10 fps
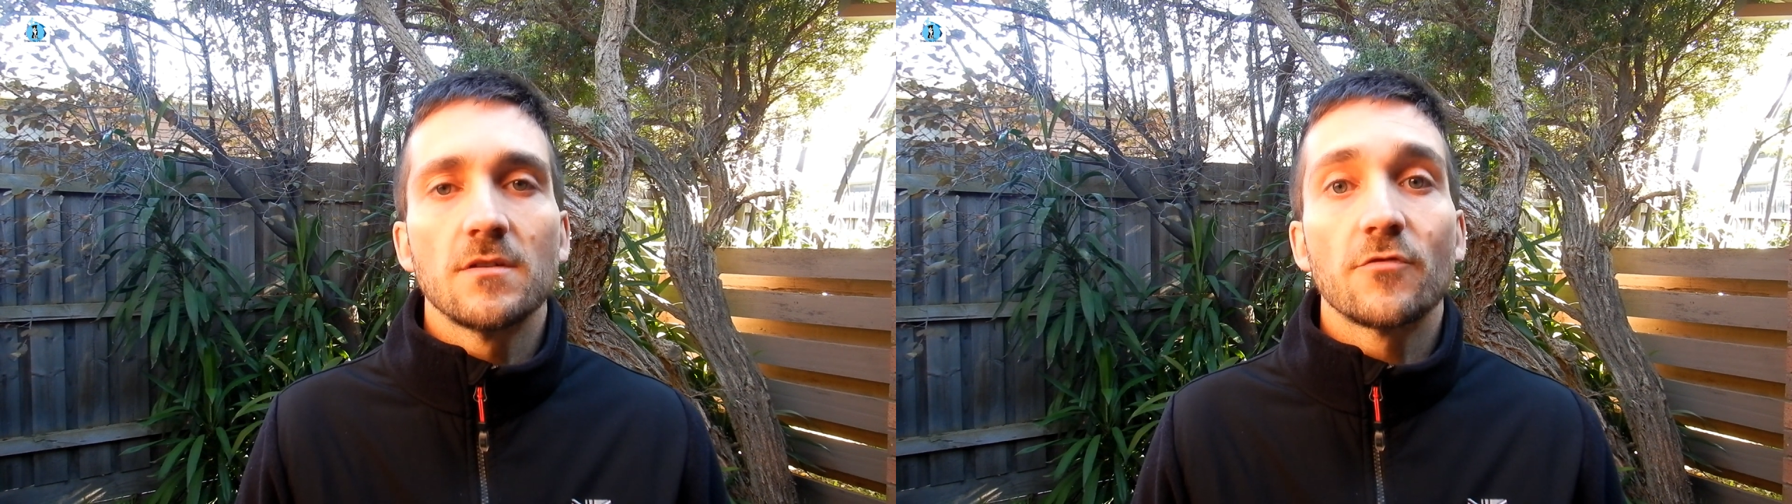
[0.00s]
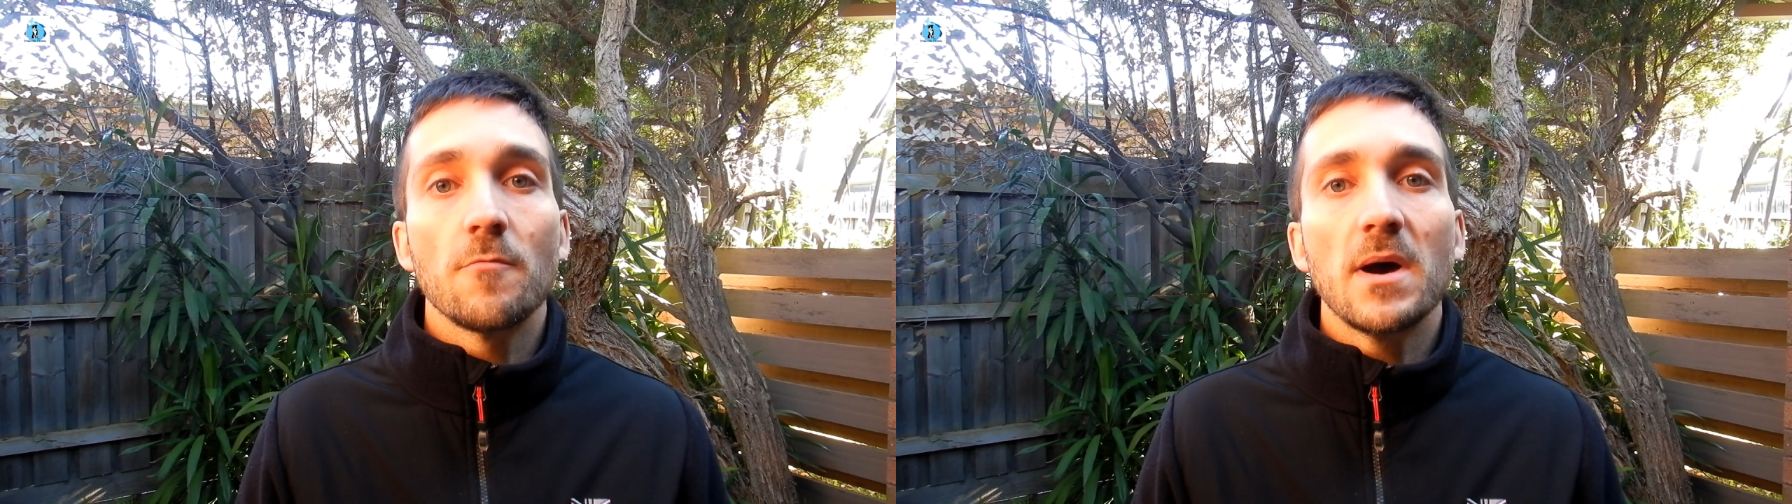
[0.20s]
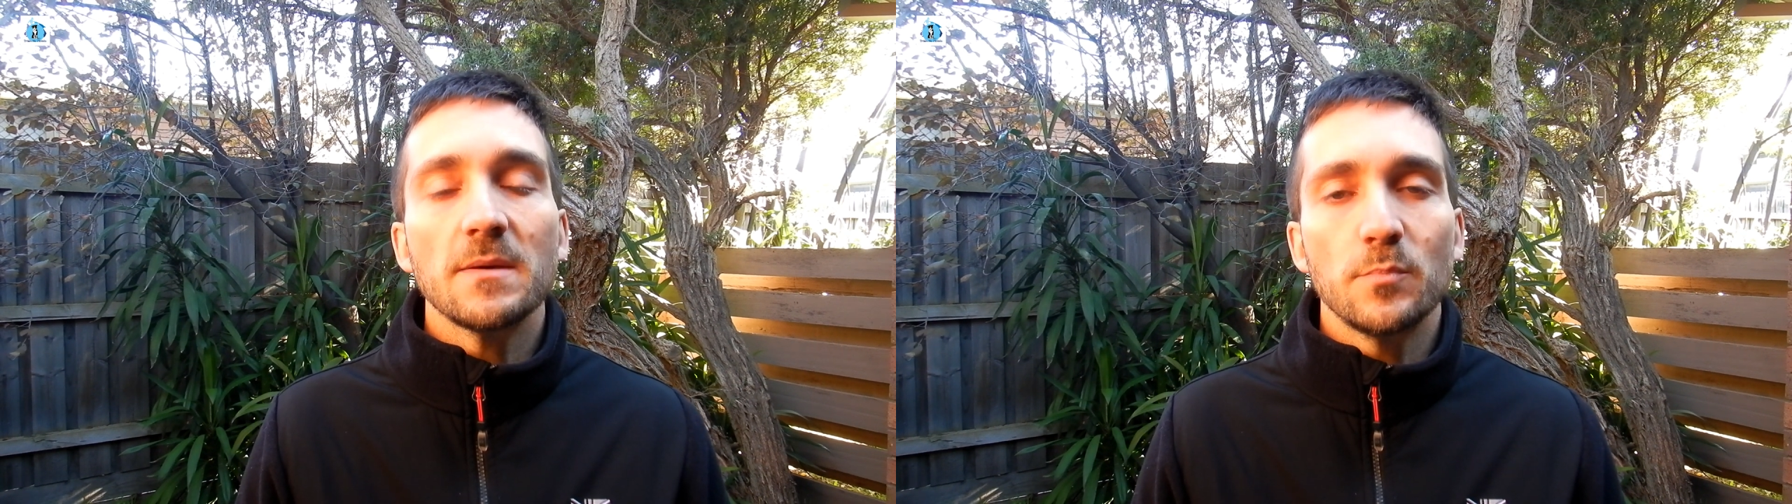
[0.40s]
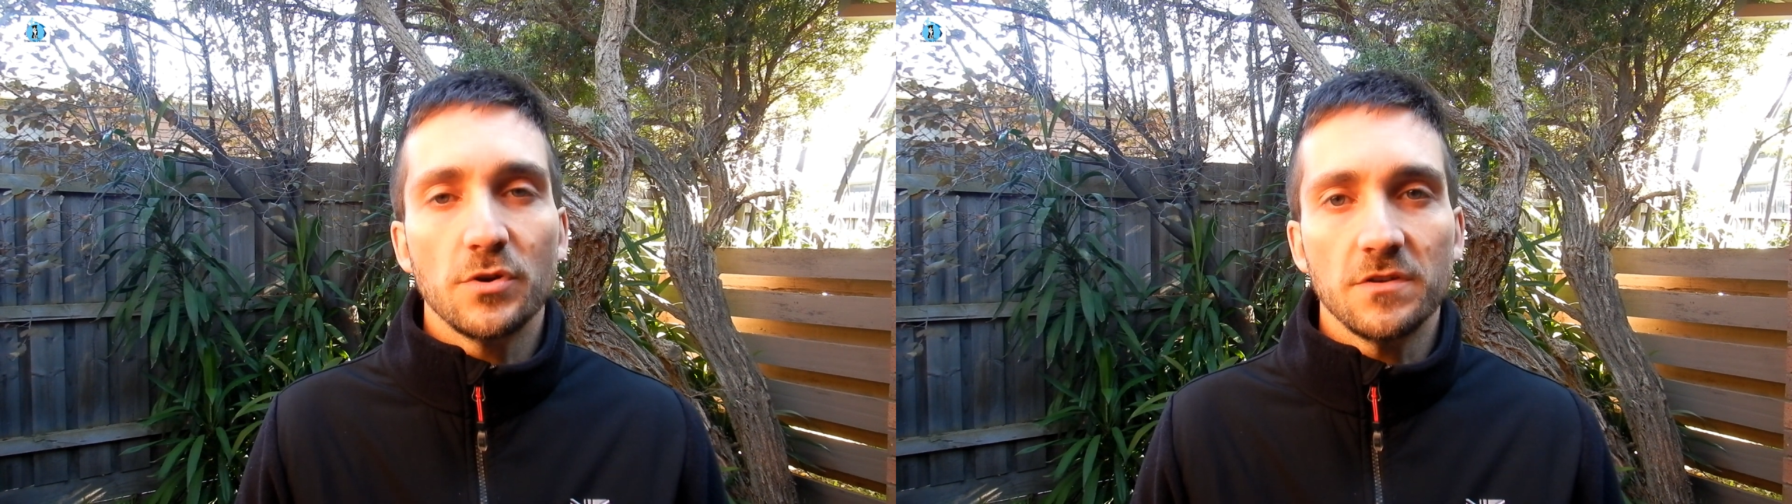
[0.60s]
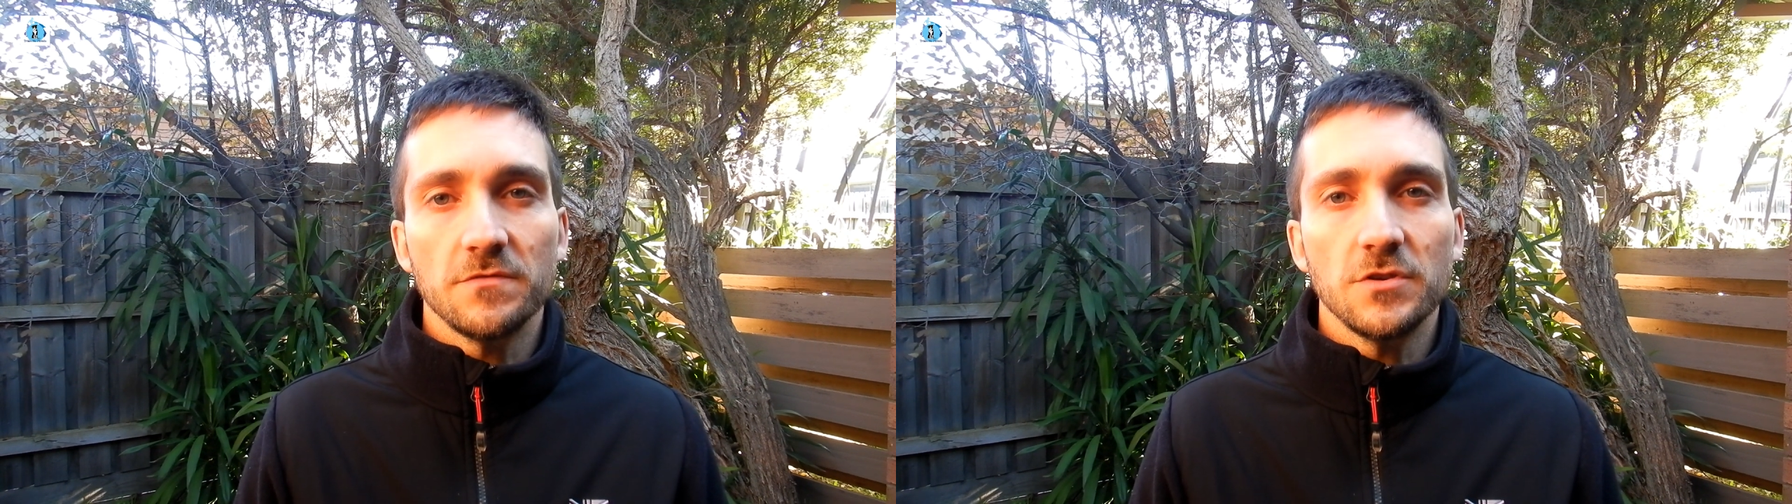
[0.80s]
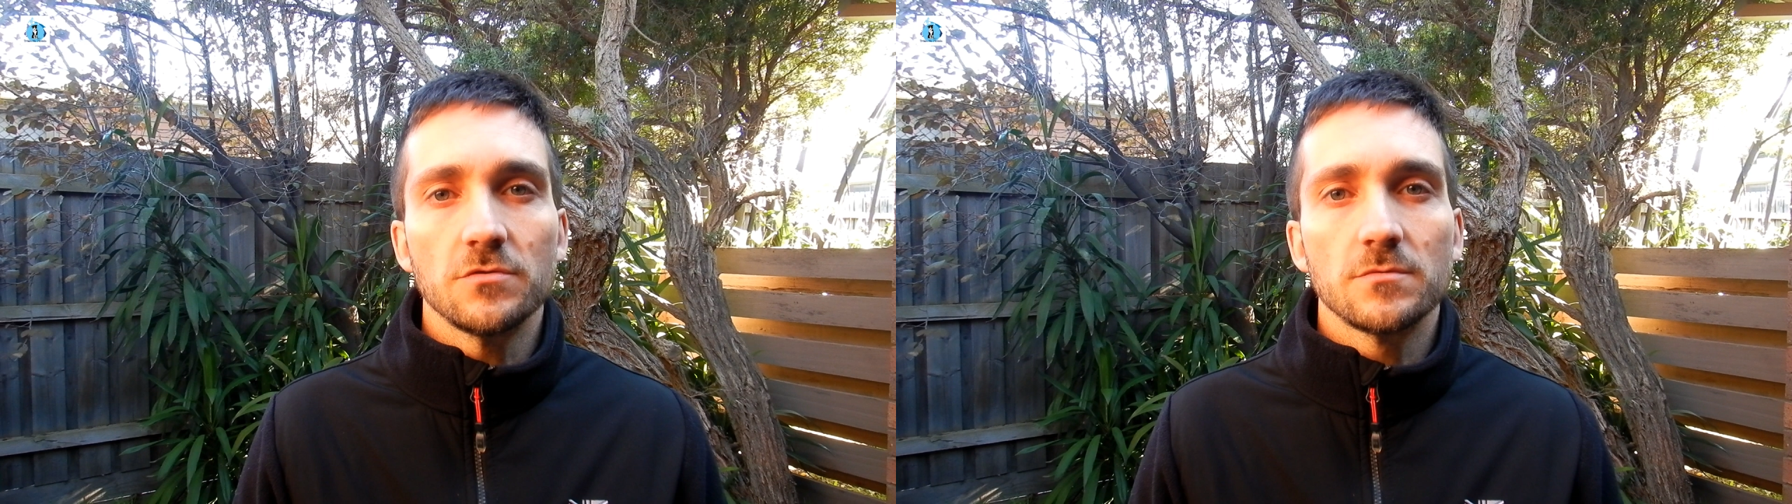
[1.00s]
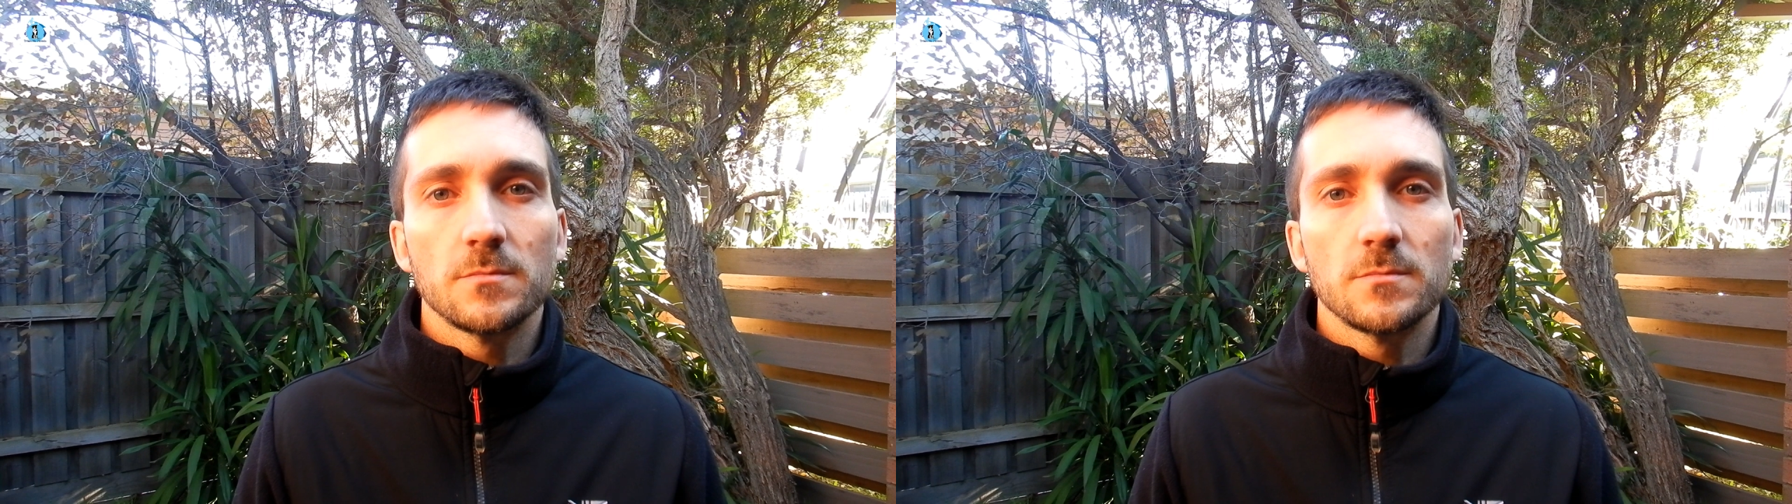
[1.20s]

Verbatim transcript: from my point of view.